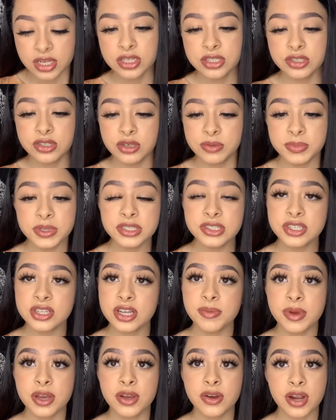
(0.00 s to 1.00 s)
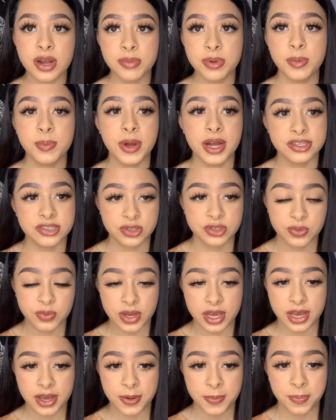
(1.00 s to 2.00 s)
So basically my grandpa passed
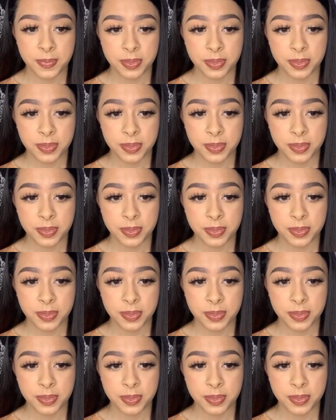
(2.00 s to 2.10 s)
away,